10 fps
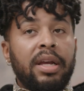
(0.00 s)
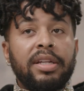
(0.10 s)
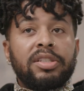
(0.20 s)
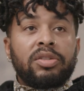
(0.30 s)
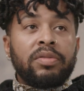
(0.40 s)

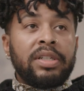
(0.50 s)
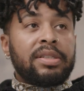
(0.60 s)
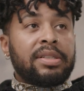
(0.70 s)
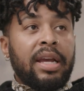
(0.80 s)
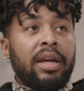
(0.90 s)
History to
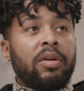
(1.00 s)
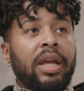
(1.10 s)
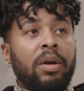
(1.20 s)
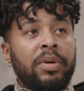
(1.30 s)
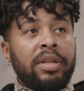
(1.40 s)
say,
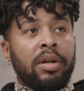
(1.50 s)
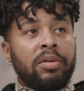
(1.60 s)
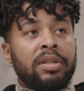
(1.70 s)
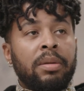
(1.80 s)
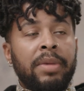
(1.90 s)
okay, we
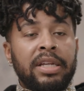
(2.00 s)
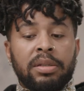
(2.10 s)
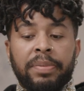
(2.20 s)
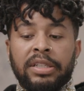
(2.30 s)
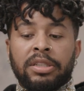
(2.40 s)
know the
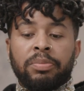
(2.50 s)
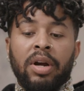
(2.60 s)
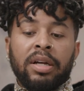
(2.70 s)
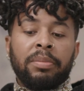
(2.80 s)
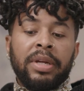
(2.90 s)
Emancipation
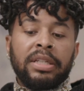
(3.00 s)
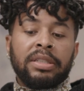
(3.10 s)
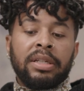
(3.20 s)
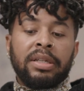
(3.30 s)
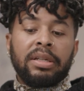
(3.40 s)

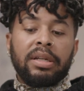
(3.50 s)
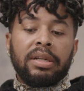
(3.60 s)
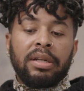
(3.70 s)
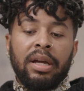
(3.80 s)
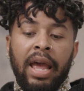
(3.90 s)
Proclamation
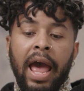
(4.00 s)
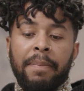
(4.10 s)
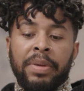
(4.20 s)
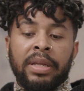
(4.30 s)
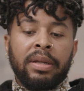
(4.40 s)

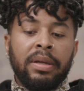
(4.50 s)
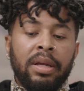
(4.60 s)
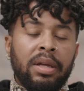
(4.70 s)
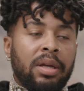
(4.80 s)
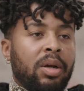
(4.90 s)
happened.
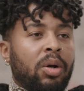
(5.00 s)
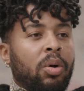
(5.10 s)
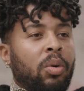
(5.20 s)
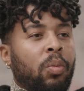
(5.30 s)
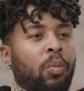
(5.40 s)

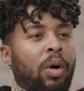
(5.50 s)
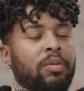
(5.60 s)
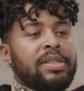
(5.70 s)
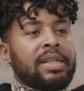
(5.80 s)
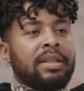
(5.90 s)

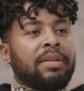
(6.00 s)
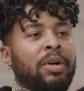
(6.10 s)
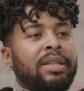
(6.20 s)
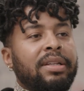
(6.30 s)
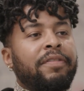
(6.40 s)
What
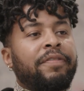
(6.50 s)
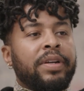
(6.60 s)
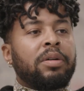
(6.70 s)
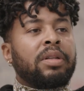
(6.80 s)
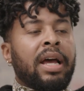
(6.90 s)
did it
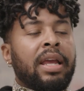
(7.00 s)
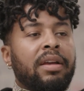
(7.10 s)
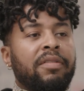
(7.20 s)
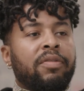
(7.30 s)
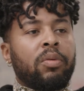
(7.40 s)
feel
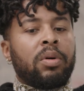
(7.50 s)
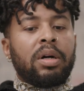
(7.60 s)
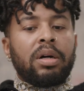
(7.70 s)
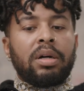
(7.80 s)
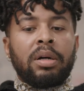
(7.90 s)
like
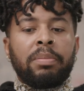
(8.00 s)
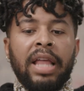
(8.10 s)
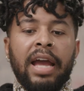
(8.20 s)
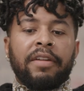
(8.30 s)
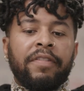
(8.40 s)
for a
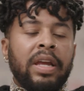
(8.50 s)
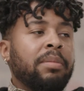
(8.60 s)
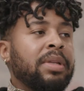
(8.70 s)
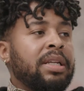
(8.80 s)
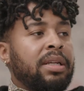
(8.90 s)
black
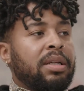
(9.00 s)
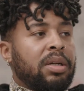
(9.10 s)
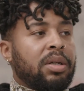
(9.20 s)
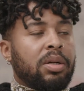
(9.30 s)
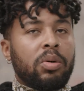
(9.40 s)
family
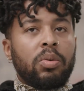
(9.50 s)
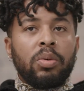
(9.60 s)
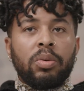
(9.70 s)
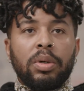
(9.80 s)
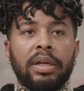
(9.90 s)

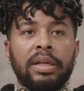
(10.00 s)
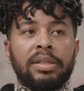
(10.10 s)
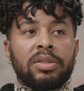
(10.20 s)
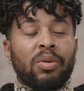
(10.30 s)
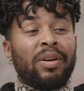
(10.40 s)
who
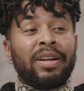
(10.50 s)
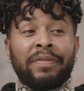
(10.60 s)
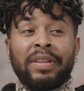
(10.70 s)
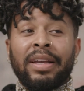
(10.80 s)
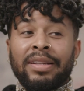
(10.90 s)
is, or
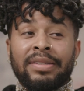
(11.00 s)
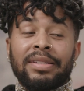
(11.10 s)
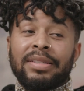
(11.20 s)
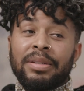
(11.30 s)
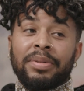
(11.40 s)
if they
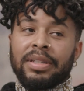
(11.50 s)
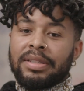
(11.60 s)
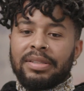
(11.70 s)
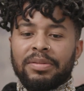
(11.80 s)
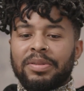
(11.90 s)
existed,
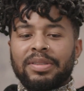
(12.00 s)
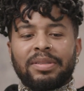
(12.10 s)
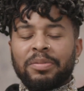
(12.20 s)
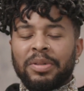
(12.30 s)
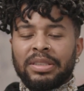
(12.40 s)
because it
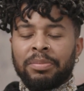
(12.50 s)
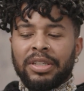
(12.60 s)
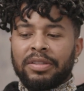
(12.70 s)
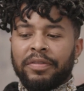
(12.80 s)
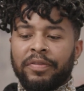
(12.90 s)
wasn't
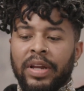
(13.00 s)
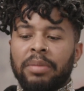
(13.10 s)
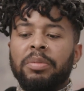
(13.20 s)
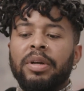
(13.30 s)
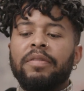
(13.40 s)
much of a
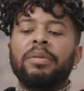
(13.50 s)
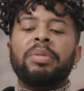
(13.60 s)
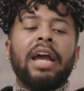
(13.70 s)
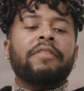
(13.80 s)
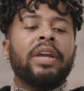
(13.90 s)
family, but a
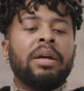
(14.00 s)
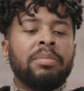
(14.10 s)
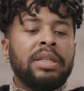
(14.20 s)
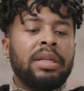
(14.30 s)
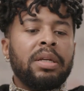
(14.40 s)
black
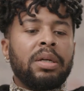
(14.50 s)
family